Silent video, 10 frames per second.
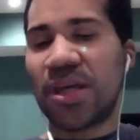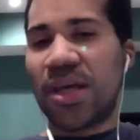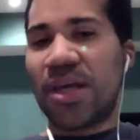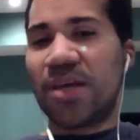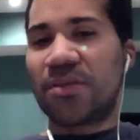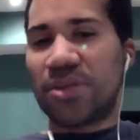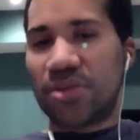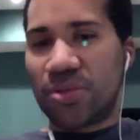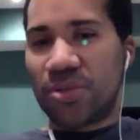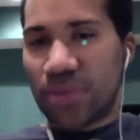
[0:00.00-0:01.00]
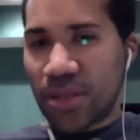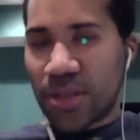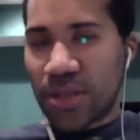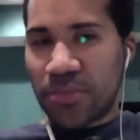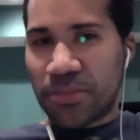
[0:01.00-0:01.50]
If they do a good
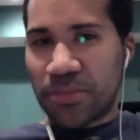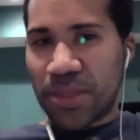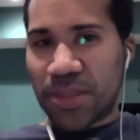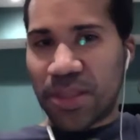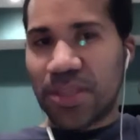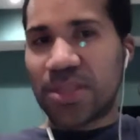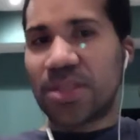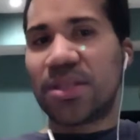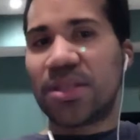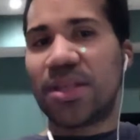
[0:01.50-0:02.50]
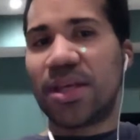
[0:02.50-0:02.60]
implementation,